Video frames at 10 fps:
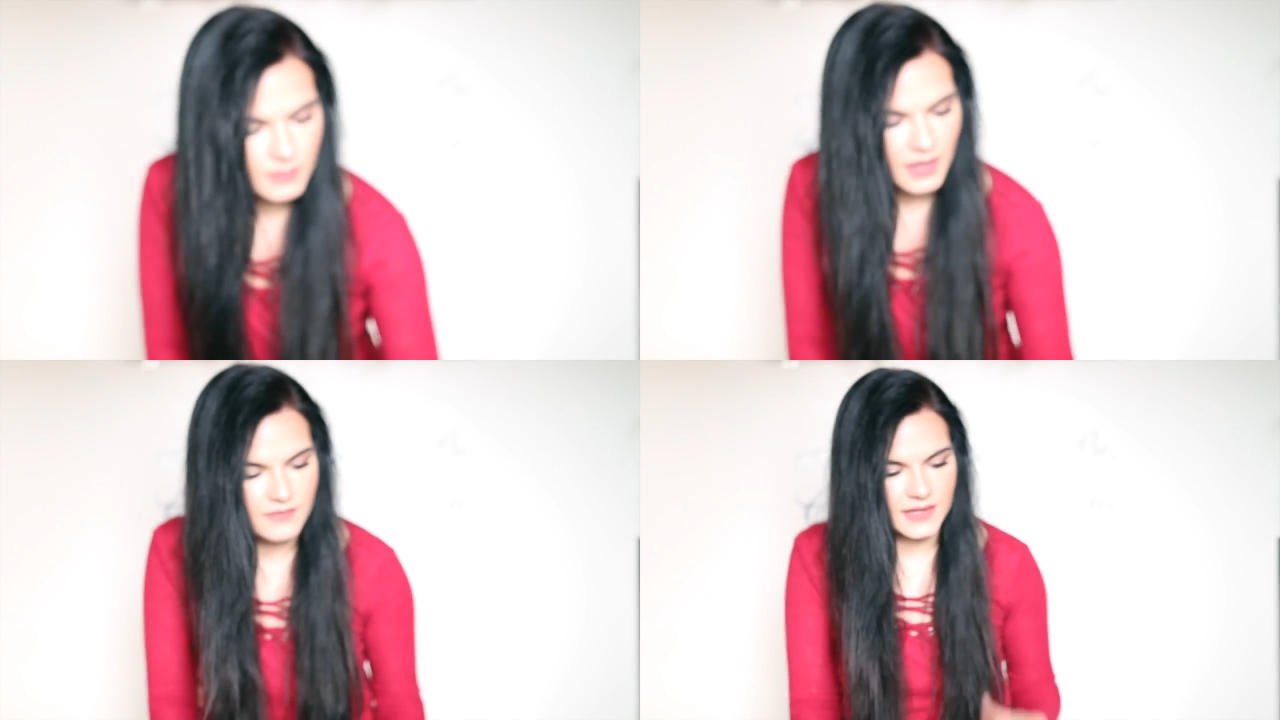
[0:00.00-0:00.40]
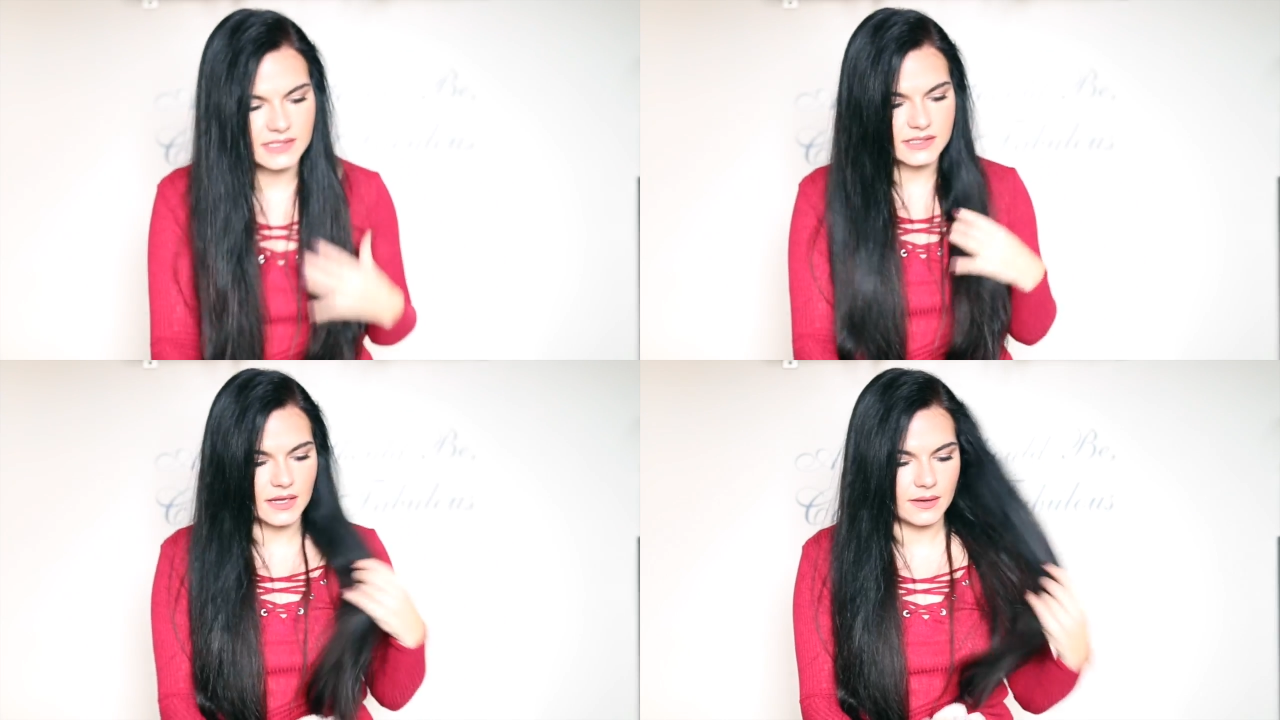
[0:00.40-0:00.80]

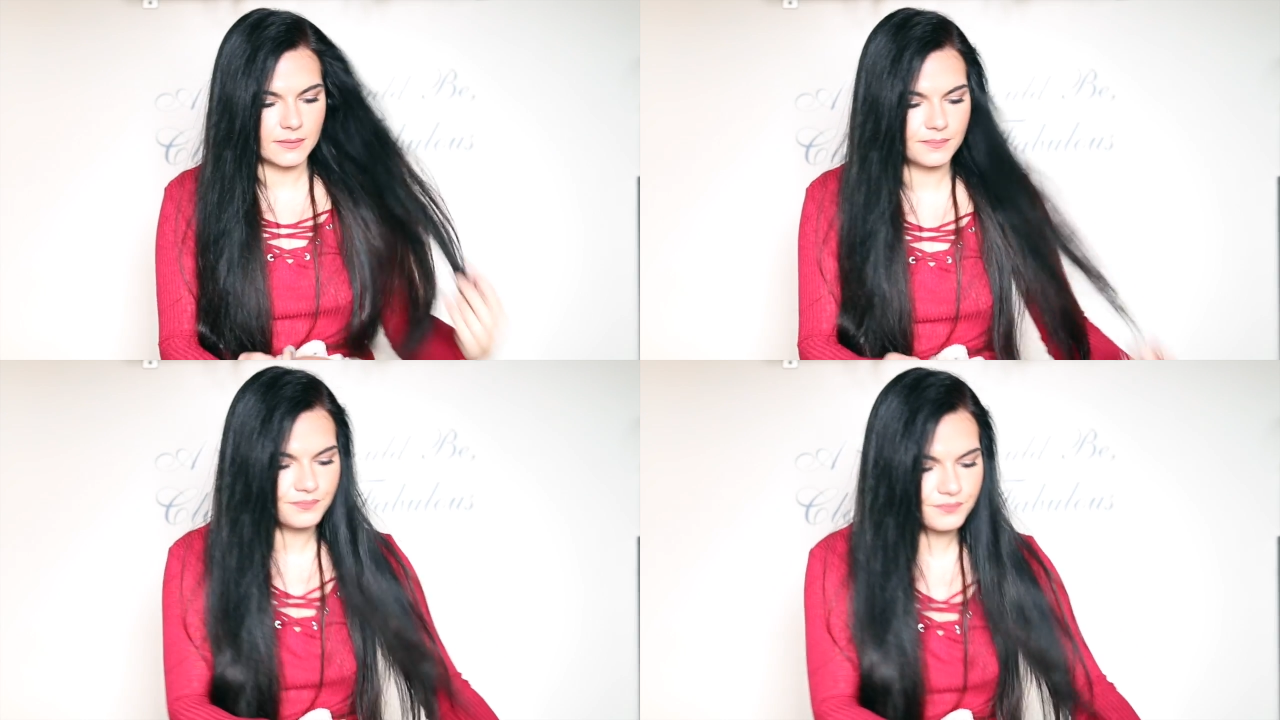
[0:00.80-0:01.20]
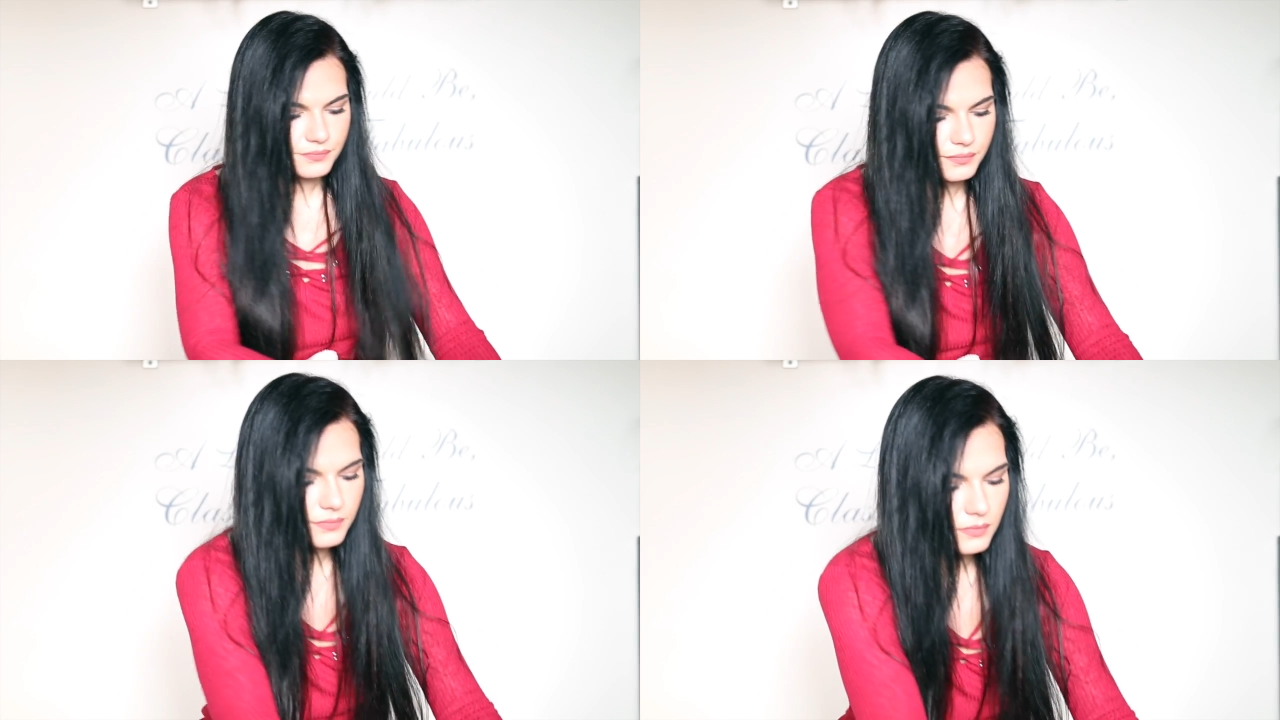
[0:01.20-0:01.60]
Perfect. So
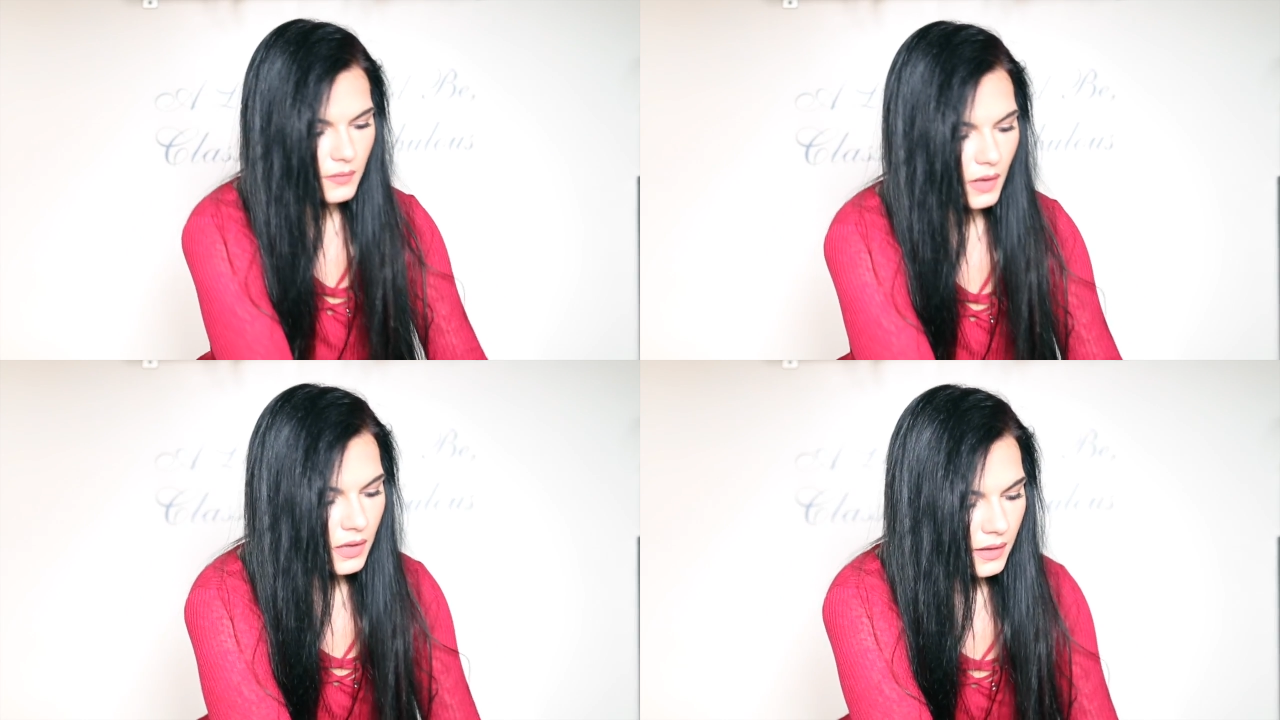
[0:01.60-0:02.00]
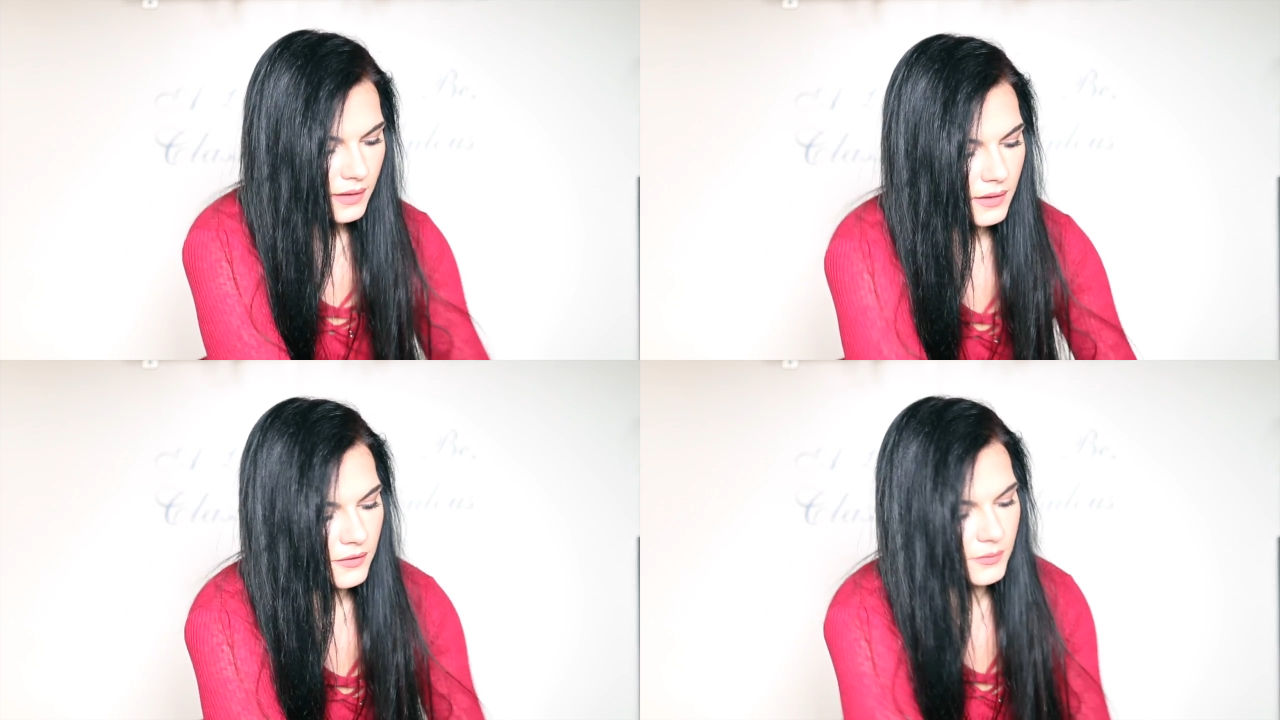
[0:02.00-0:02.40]

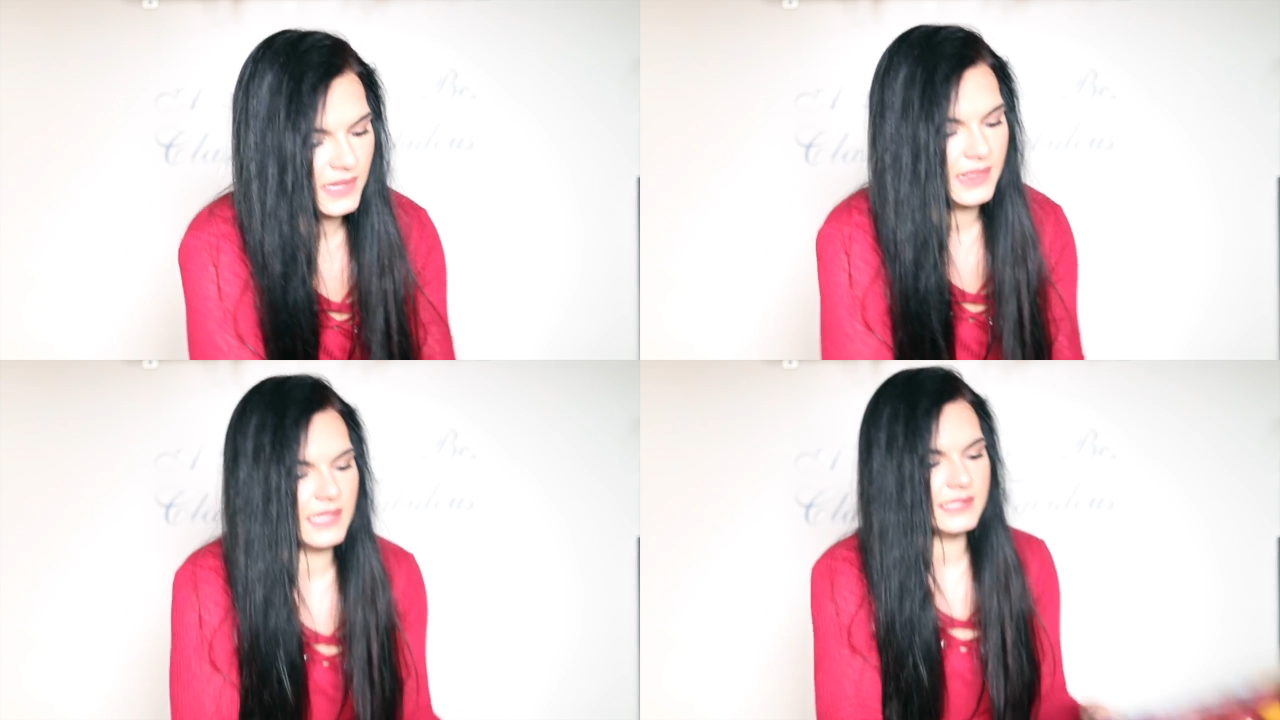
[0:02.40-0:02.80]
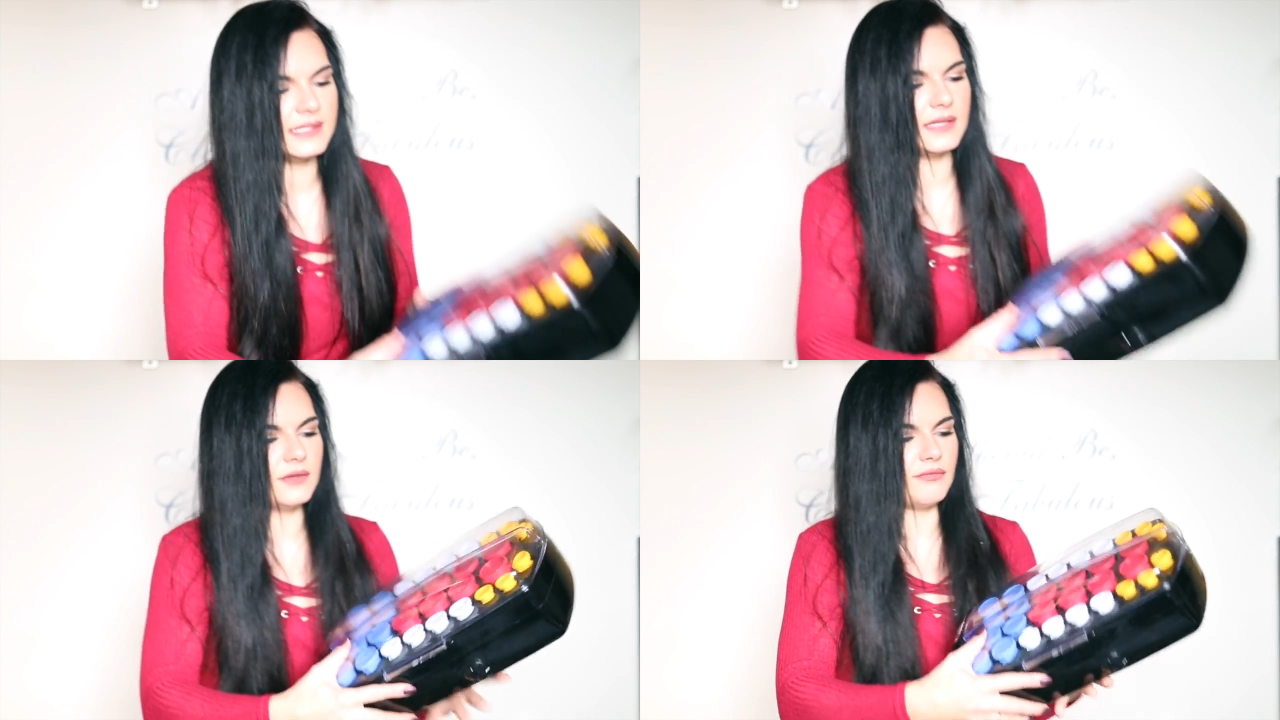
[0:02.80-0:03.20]
with this,
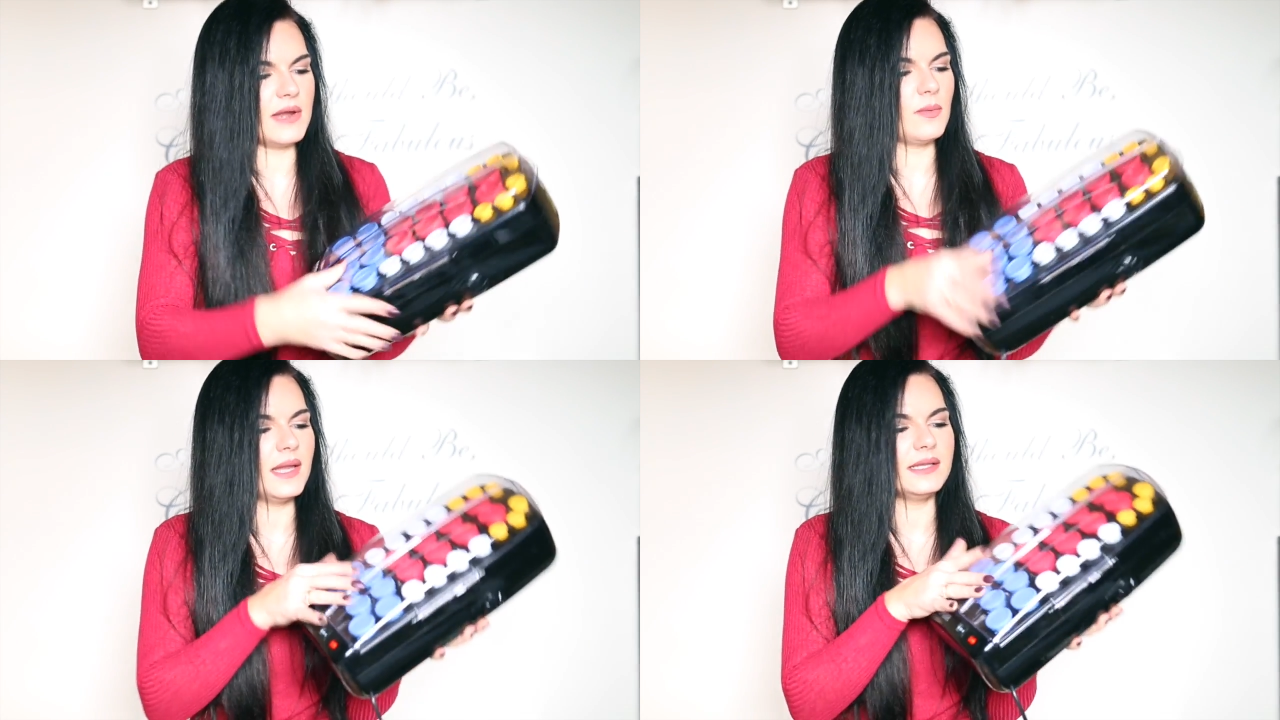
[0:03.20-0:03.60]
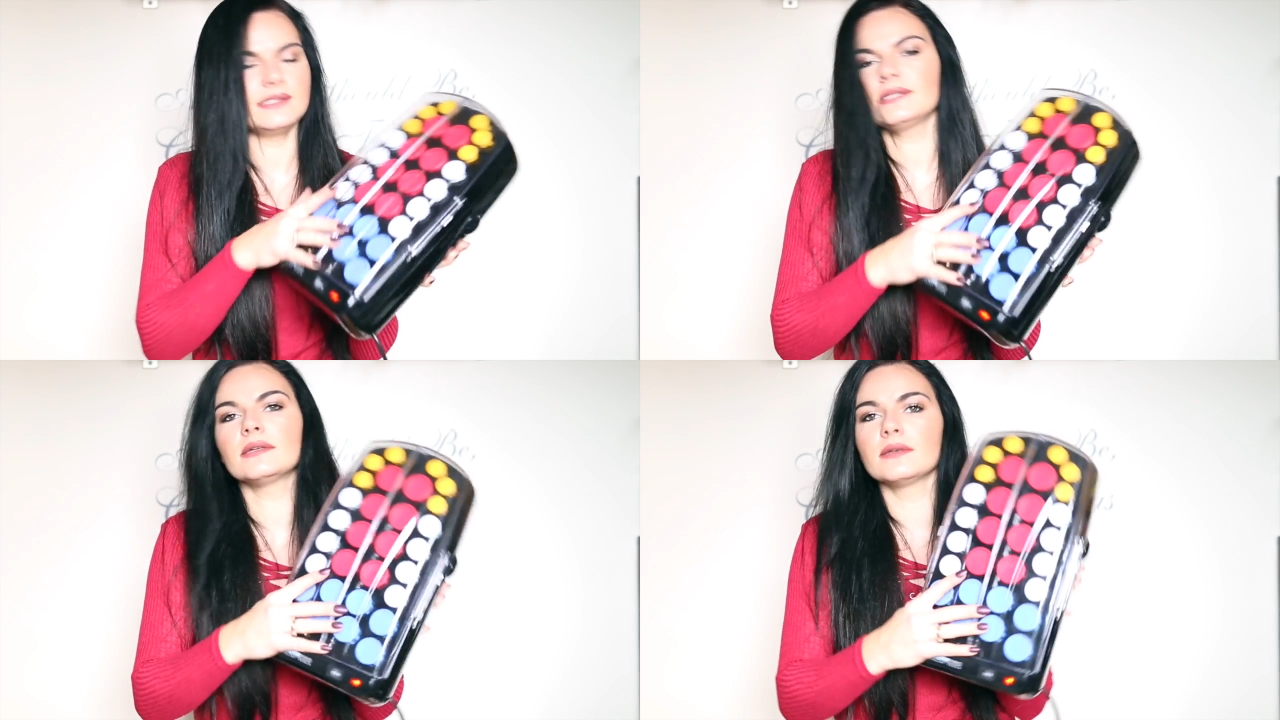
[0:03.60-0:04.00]
the red
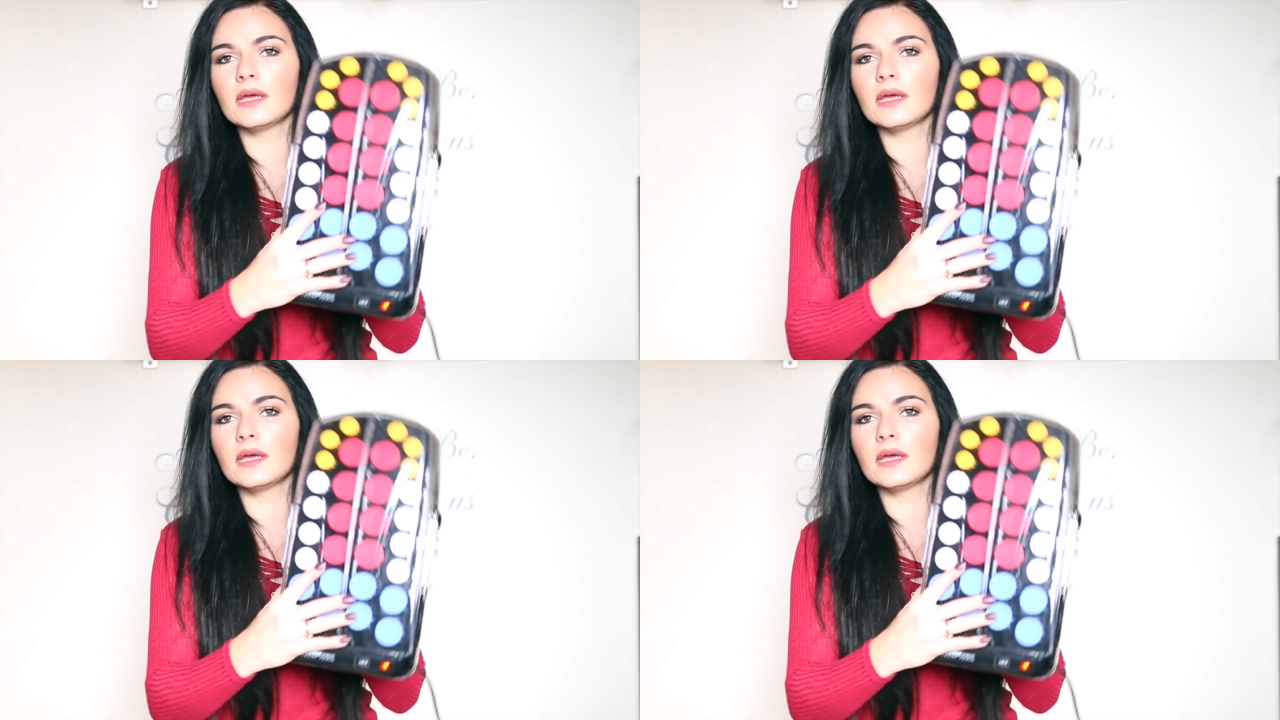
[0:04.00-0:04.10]
ones